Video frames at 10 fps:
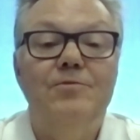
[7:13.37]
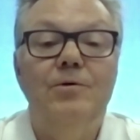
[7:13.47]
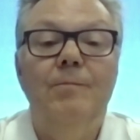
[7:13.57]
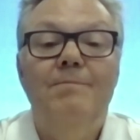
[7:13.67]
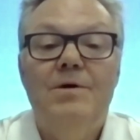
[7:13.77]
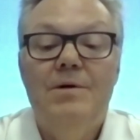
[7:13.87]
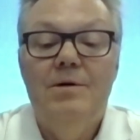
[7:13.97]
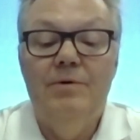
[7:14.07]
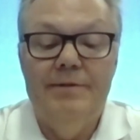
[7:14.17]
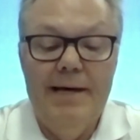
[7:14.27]
So,
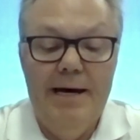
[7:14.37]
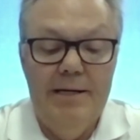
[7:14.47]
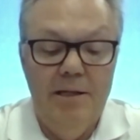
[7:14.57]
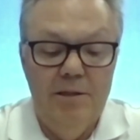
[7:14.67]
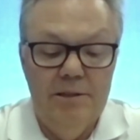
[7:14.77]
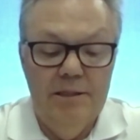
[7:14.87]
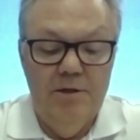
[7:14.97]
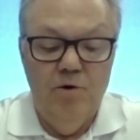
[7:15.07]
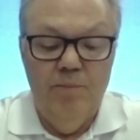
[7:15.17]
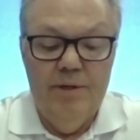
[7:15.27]
with that, I'll
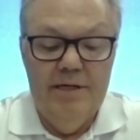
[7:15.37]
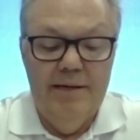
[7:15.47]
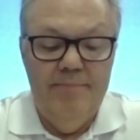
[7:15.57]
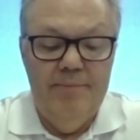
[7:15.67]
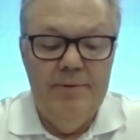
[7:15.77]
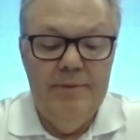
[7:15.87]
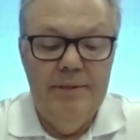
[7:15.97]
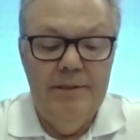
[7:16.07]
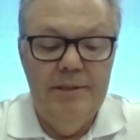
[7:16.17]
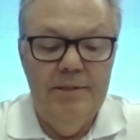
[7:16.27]
open it up
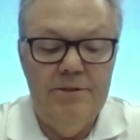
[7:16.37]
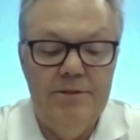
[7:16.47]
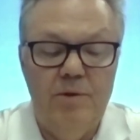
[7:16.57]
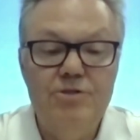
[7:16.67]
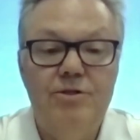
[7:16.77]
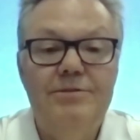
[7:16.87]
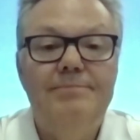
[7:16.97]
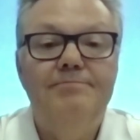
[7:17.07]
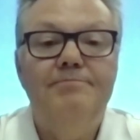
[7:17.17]
to questions.